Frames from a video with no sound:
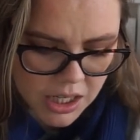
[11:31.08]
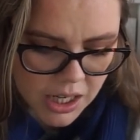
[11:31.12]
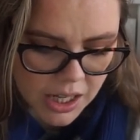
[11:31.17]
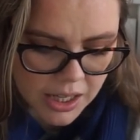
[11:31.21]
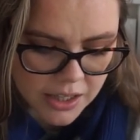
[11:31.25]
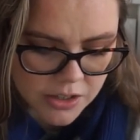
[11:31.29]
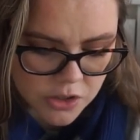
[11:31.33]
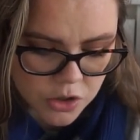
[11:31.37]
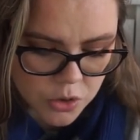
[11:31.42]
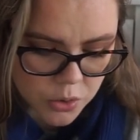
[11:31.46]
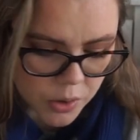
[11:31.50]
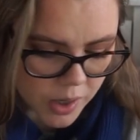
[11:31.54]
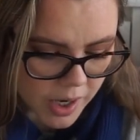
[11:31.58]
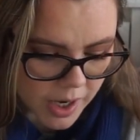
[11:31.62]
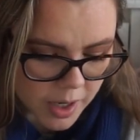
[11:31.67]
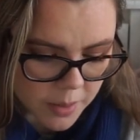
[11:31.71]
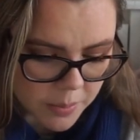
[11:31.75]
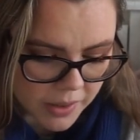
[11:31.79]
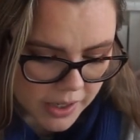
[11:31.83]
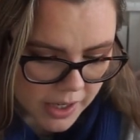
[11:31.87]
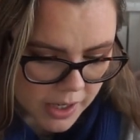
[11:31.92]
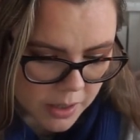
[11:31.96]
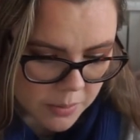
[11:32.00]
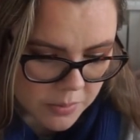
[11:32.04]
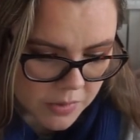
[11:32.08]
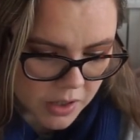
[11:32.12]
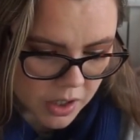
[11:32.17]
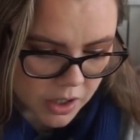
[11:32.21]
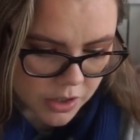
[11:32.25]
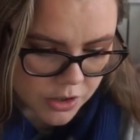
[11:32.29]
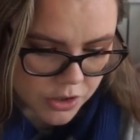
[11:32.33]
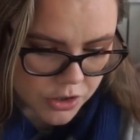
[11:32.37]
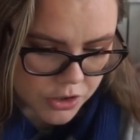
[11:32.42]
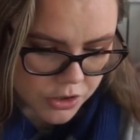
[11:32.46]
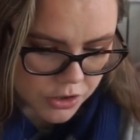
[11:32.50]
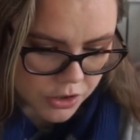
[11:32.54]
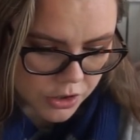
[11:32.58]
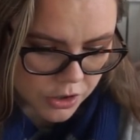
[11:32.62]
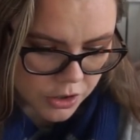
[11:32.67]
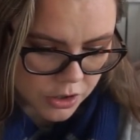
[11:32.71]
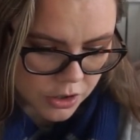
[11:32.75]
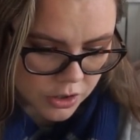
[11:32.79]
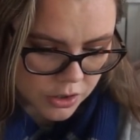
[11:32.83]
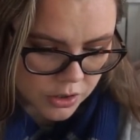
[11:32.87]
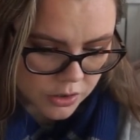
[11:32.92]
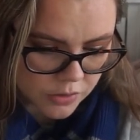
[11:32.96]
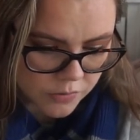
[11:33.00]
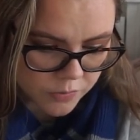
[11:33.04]
I'll try, but I am not sure.
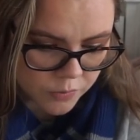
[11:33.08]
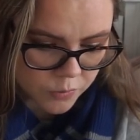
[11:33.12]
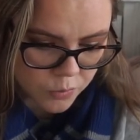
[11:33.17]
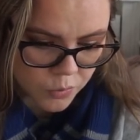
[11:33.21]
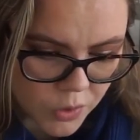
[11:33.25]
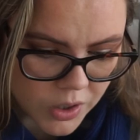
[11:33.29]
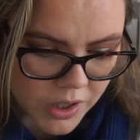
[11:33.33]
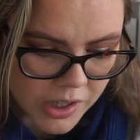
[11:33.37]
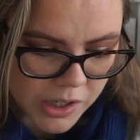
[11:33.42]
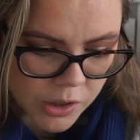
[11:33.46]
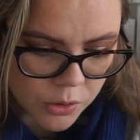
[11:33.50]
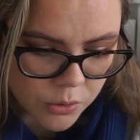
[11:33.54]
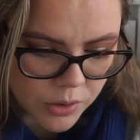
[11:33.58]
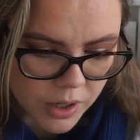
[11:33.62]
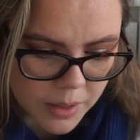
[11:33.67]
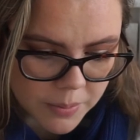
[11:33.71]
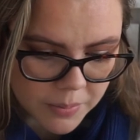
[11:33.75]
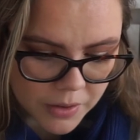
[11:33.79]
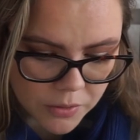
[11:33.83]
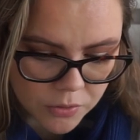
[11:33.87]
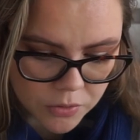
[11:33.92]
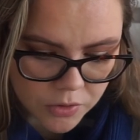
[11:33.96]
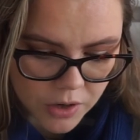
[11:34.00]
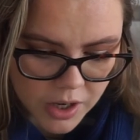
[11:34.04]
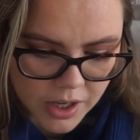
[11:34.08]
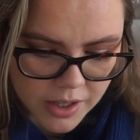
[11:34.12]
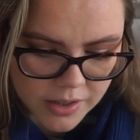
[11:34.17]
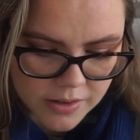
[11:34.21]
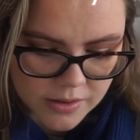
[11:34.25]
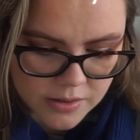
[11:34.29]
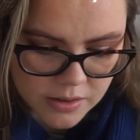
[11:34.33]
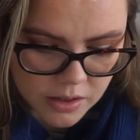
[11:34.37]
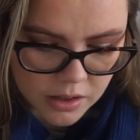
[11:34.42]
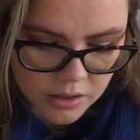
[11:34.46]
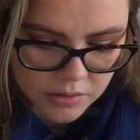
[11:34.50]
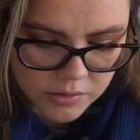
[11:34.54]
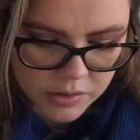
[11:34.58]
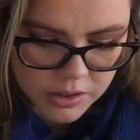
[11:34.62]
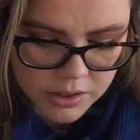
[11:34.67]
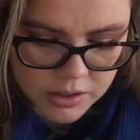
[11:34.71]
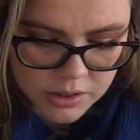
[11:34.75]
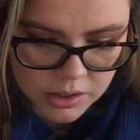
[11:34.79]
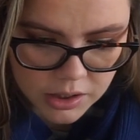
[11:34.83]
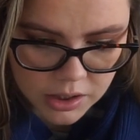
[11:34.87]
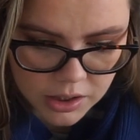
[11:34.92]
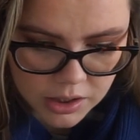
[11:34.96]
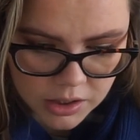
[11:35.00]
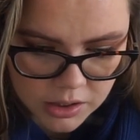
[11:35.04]
Run and grab my friends,
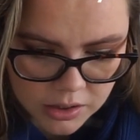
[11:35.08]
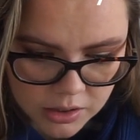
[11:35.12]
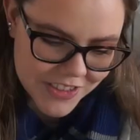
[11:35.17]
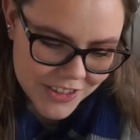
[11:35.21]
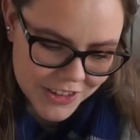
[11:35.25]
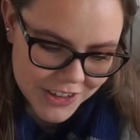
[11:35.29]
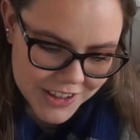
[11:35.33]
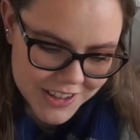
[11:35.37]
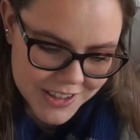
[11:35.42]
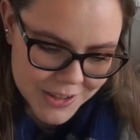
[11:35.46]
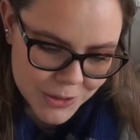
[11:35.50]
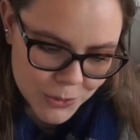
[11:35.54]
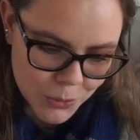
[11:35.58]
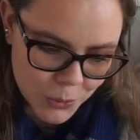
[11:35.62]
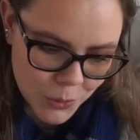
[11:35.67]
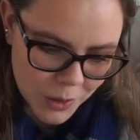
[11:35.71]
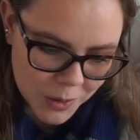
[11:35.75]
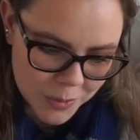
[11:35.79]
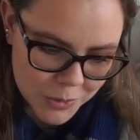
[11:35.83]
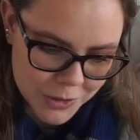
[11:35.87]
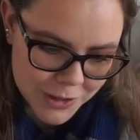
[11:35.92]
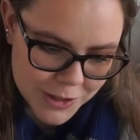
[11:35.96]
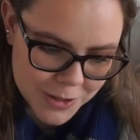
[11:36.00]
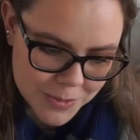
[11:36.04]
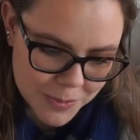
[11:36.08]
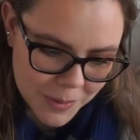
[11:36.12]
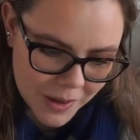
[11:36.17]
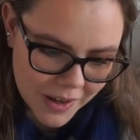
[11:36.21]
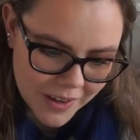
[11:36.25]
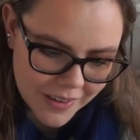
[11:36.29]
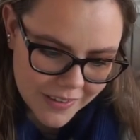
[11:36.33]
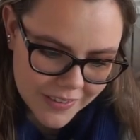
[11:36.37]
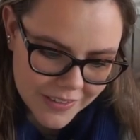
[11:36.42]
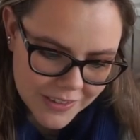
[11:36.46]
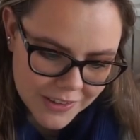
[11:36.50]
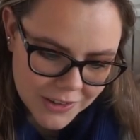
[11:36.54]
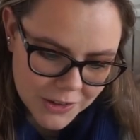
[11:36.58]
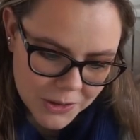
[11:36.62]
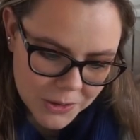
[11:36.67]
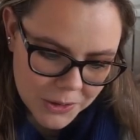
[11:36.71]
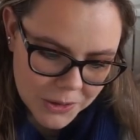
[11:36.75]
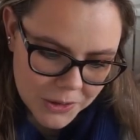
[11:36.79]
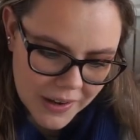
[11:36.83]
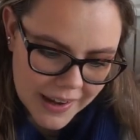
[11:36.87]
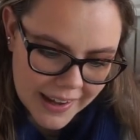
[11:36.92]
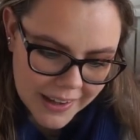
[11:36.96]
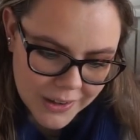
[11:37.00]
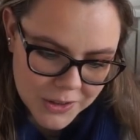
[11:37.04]
obviously. There is one more spot on
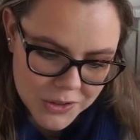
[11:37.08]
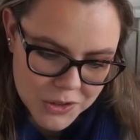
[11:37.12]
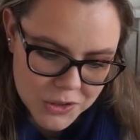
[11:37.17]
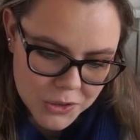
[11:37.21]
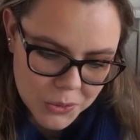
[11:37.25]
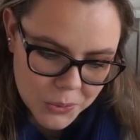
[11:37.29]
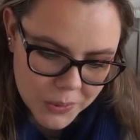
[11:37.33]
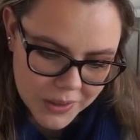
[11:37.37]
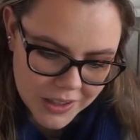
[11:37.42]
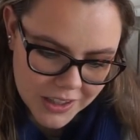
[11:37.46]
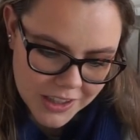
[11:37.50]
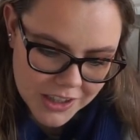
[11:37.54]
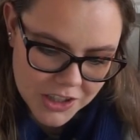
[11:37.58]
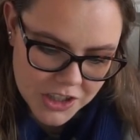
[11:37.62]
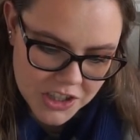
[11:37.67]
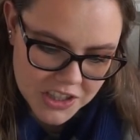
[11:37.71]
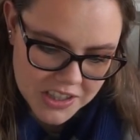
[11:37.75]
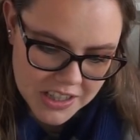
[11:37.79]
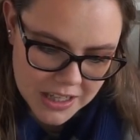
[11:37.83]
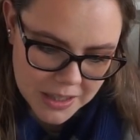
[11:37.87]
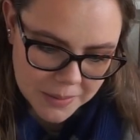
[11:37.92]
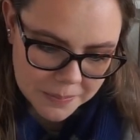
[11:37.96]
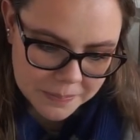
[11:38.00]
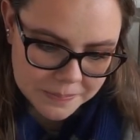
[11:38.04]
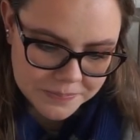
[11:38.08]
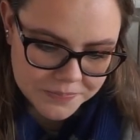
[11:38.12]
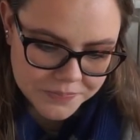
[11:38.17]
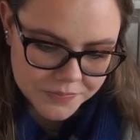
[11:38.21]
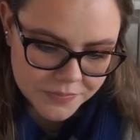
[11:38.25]
your house Quidditch team.